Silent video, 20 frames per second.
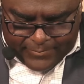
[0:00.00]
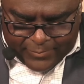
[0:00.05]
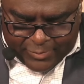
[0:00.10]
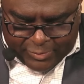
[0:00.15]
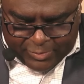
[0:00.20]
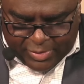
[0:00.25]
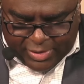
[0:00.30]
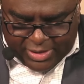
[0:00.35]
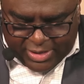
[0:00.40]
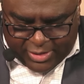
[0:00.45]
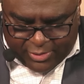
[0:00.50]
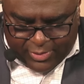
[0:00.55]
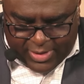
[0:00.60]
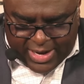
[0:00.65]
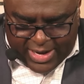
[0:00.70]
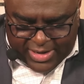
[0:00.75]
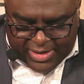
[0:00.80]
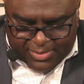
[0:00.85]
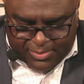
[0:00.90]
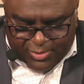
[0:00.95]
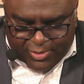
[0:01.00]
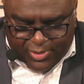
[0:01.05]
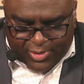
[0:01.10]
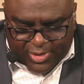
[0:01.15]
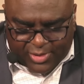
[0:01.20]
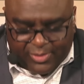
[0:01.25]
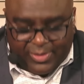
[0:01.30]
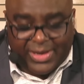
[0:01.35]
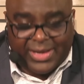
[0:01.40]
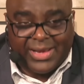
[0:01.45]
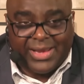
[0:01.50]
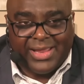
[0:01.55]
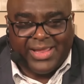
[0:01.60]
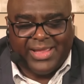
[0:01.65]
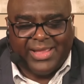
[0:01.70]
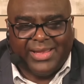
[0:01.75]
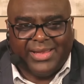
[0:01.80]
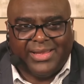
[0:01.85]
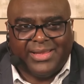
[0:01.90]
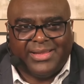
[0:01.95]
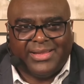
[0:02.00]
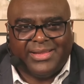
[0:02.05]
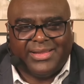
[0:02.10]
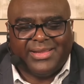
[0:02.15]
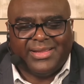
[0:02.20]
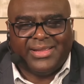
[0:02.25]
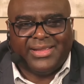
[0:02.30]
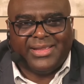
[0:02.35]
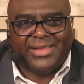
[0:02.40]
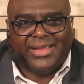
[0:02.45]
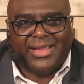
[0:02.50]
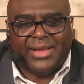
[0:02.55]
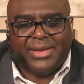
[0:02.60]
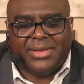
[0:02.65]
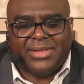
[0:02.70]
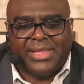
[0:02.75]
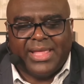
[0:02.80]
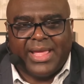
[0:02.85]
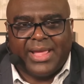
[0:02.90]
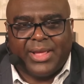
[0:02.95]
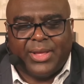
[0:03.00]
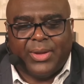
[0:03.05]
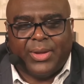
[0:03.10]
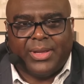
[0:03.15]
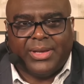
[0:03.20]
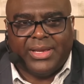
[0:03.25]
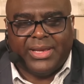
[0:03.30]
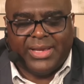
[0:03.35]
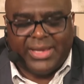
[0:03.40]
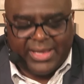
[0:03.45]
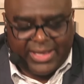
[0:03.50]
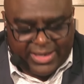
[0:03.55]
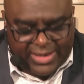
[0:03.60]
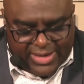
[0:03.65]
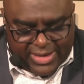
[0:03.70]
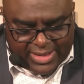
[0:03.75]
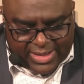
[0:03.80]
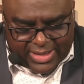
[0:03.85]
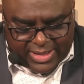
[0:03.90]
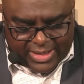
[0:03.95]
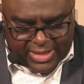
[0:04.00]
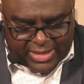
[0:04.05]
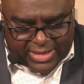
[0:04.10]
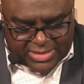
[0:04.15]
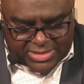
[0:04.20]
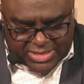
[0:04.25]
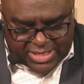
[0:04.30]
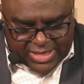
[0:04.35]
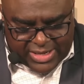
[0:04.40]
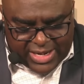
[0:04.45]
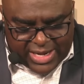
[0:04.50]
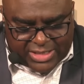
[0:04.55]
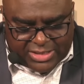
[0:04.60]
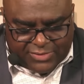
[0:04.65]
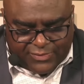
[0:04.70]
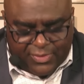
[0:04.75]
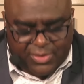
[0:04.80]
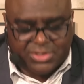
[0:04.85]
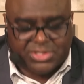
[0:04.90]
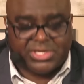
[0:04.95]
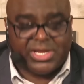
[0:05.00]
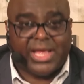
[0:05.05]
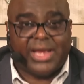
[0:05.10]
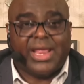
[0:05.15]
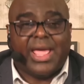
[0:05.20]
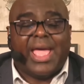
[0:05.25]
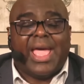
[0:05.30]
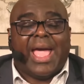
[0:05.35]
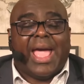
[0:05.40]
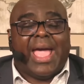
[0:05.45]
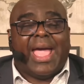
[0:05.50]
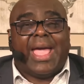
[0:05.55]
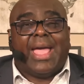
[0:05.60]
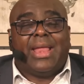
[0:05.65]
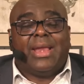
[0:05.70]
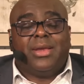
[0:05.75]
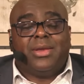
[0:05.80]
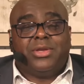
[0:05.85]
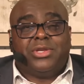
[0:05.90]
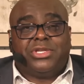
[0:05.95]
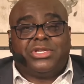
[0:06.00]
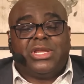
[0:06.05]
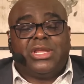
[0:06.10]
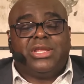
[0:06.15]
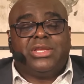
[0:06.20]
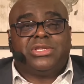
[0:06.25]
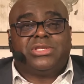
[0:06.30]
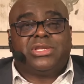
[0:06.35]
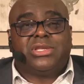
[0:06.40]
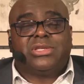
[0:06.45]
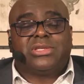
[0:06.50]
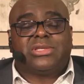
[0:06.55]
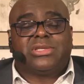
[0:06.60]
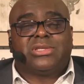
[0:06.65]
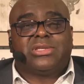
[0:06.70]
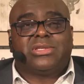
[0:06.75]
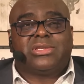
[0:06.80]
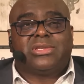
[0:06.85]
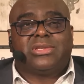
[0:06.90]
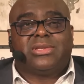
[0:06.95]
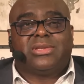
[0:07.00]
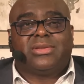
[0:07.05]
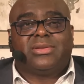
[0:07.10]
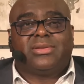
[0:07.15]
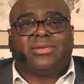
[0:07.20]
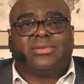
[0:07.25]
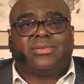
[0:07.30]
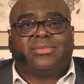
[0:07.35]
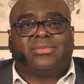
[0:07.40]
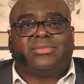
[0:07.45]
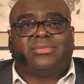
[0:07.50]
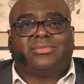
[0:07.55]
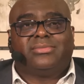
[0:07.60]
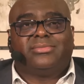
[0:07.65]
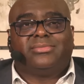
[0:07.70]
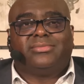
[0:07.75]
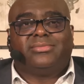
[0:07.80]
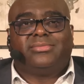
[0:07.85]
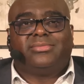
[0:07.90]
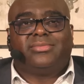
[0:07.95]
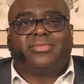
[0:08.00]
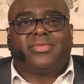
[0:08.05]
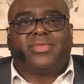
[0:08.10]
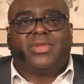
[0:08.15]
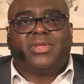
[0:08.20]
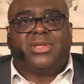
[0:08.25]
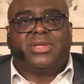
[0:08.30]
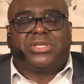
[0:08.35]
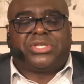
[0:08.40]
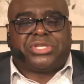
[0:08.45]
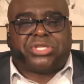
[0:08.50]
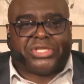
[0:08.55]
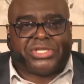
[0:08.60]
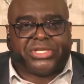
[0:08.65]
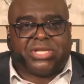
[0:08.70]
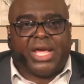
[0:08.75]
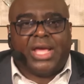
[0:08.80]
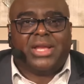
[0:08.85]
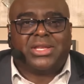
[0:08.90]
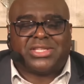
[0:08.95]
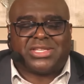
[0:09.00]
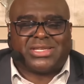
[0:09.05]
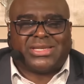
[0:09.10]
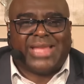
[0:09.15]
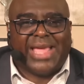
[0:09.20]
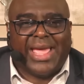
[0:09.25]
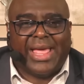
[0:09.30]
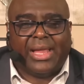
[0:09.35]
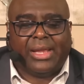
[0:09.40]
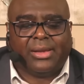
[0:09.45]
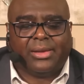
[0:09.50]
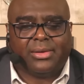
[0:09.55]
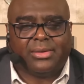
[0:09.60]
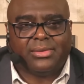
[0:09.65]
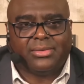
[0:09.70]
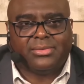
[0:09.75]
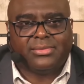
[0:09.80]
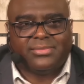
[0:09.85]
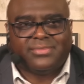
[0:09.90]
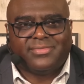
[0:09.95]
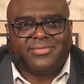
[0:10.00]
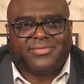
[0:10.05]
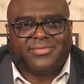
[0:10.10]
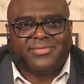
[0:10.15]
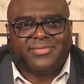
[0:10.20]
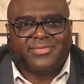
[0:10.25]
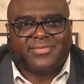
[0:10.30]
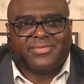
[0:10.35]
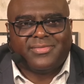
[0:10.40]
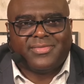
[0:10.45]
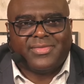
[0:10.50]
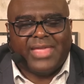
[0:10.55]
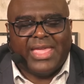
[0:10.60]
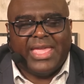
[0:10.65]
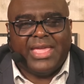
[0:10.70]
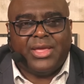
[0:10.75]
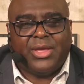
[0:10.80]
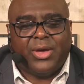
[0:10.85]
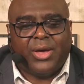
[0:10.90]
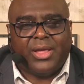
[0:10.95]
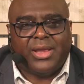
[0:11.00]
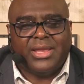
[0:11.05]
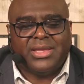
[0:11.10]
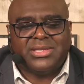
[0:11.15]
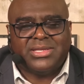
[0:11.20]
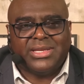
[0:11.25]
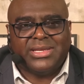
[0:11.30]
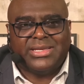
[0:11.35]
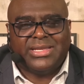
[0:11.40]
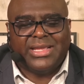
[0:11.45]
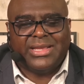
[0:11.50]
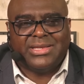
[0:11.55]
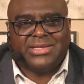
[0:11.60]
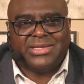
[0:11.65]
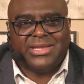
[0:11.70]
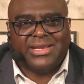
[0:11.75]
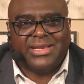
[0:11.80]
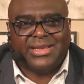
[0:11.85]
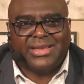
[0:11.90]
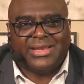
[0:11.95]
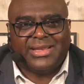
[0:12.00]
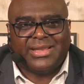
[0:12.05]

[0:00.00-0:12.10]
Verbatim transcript: But he cried the more a great deal. And thank God he did. Because the next verse said, and Jesus stood still. He got his attention.